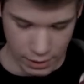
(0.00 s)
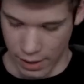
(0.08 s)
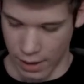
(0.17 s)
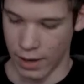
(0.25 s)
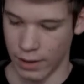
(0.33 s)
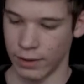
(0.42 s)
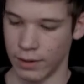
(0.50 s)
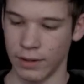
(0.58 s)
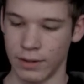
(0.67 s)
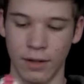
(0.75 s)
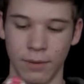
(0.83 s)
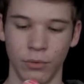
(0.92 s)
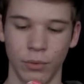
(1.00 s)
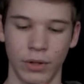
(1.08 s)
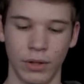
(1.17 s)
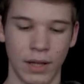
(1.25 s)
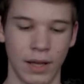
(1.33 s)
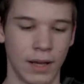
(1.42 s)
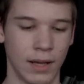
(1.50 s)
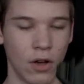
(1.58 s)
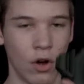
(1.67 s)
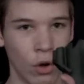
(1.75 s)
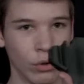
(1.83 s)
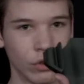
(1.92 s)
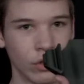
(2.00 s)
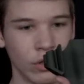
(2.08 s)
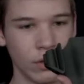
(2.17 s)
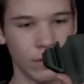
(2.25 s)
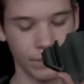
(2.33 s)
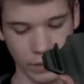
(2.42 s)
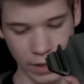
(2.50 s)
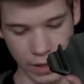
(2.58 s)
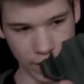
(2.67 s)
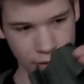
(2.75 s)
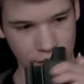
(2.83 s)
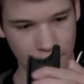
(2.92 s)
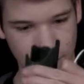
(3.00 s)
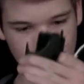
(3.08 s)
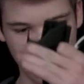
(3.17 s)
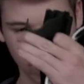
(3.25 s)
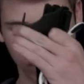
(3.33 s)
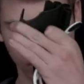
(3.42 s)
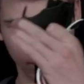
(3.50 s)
Uh, this comes with a holster and a